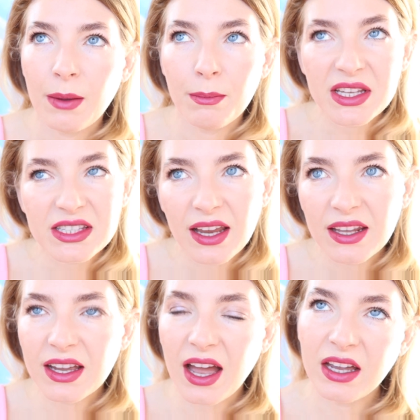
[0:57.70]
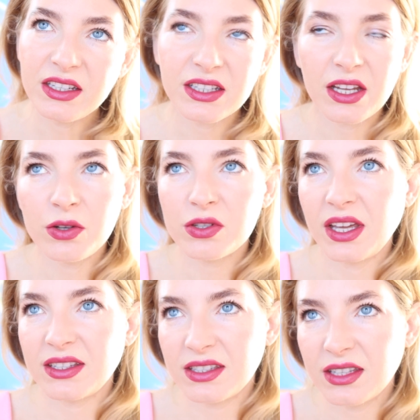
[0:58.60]
metallic eyeshadows
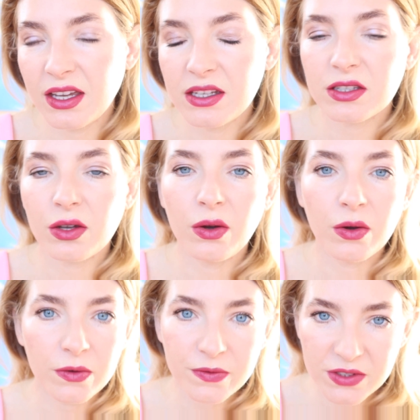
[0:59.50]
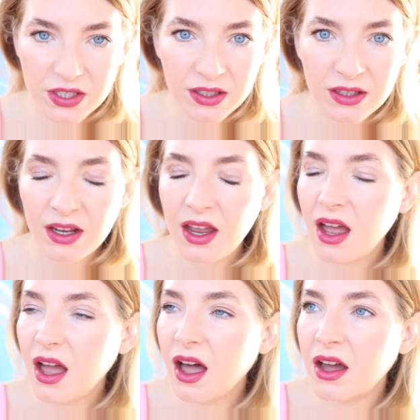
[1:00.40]
that set often
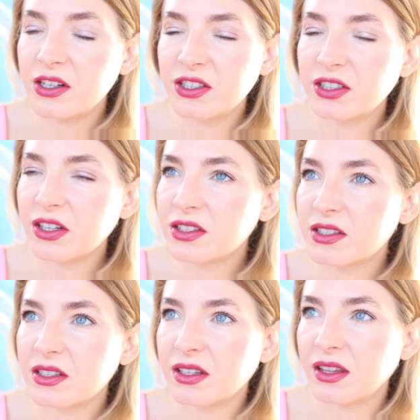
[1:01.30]
are just,